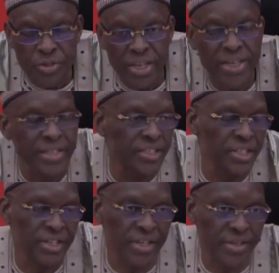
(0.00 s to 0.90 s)
to take the
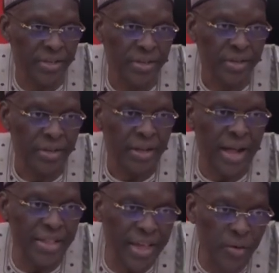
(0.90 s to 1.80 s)
decision.
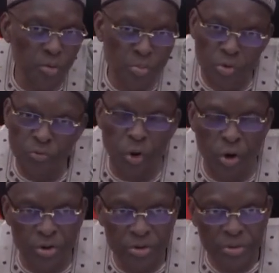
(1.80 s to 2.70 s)
And then we move
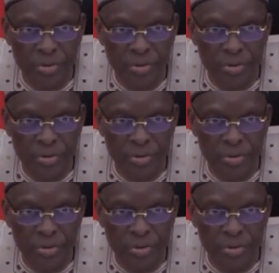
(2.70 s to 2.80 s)
on.